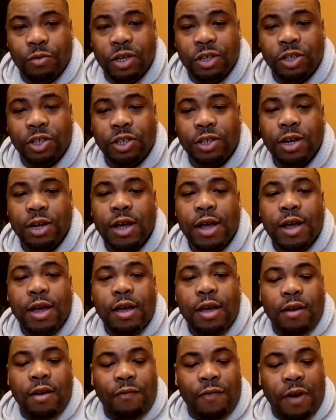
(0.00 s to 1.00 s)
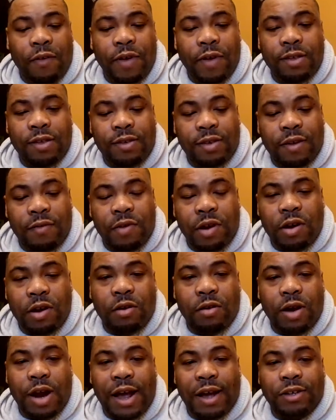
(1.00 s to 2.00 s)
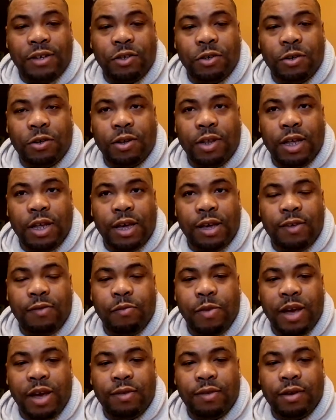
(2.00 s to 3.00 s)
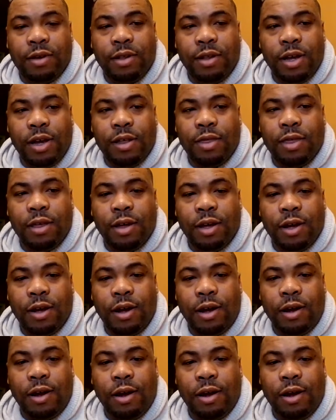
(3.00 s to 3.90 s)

which Final Fantasy 7 International is basically the